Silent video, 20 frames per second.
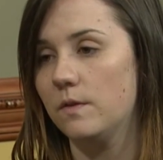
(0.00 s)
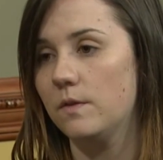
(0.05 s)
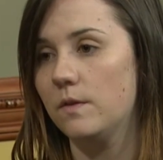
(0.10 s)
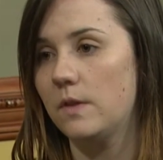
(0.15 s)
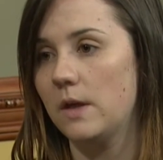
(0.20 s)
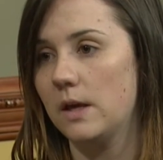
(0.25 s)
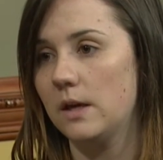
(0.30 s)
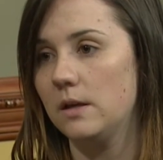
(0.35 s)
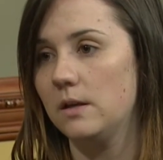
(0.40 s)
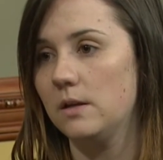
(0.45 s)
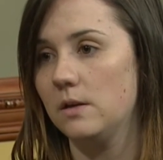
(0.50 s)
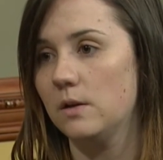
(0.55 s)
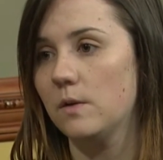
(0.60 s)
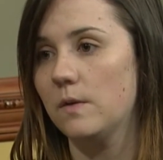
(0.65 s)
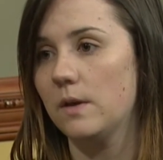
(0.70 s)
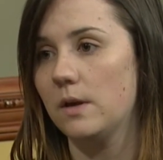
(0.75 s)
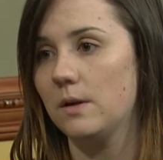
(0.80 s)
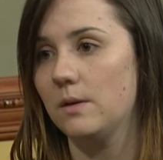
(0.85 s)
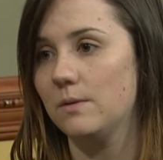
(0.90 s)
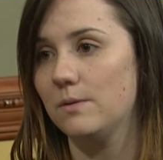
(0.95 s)
they, you know,
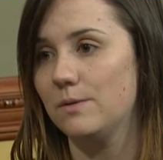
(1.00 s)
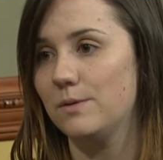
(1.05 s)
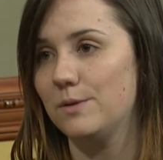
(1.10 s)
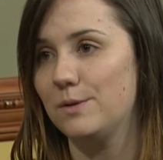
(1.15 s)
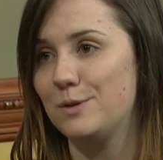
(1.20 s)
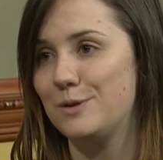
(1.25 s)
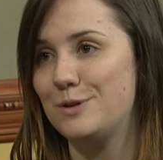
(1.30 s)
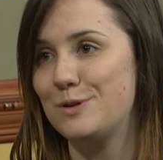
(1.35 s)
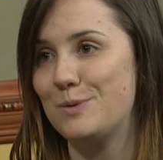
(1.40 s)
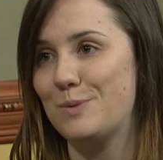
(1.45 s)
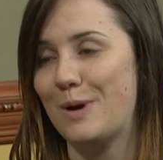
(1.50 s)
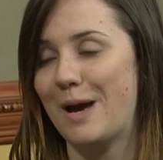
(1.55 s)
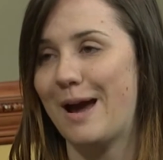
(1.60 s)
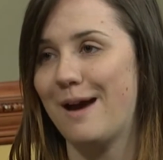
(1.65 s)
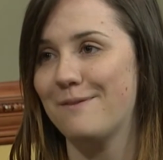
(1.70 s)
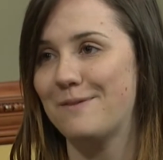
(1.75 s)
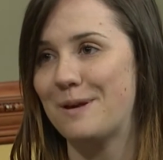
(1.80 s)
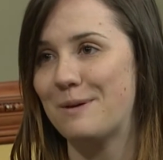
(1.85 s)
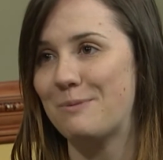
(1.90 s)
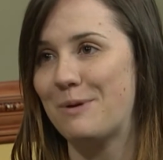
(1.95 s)
they do
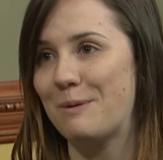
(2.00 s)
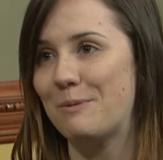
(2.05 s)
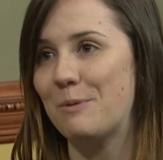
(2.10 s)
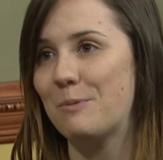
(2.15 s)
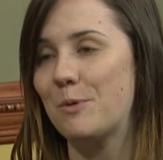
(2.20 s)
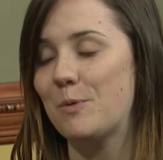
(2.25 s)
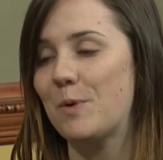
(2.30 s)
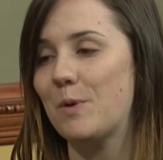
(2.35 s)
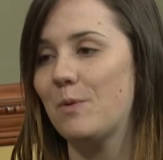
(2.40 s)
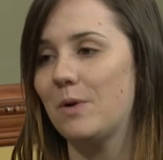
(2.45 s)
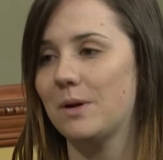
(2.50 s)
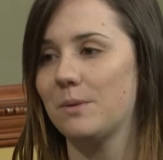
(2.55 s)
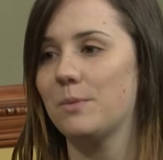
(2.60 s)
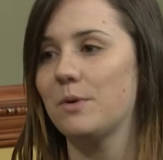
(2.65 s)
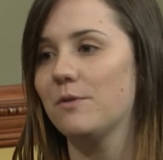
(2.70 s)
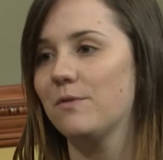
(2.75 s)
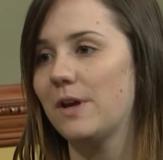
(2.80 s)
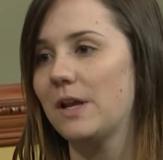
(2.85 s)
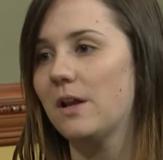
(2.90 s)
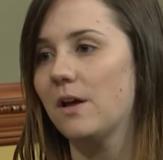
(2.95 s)
have that problem, but we want to
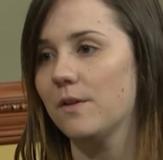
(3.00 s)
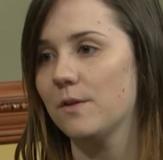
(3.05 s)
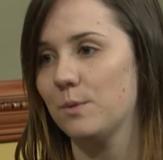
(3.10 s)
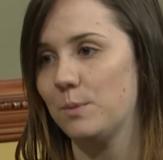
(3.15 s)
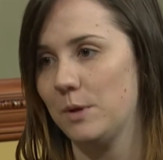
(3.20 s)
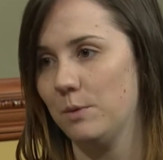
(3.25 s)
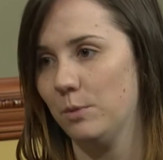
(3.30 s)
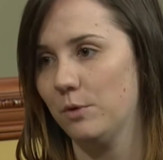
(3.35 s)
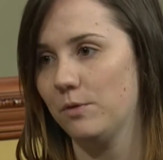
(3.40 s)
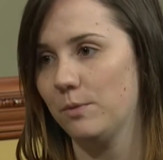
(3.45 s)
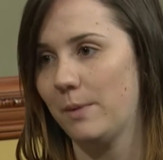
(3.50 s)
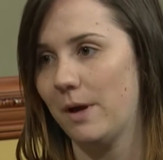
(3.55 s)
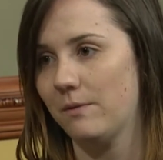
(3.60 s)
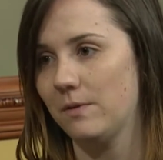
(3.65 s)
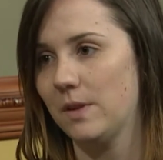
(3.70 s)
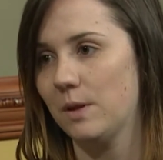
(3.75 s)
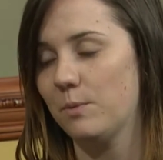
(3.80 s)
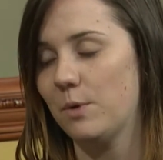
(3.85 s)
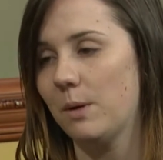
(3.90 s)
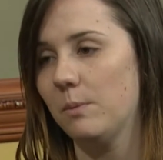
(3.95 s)
prevent other people from having
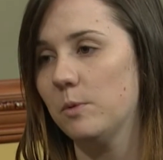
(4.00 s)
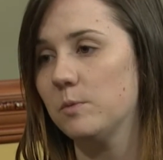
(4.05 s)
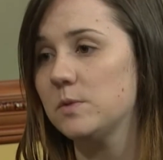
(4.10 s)
that problem.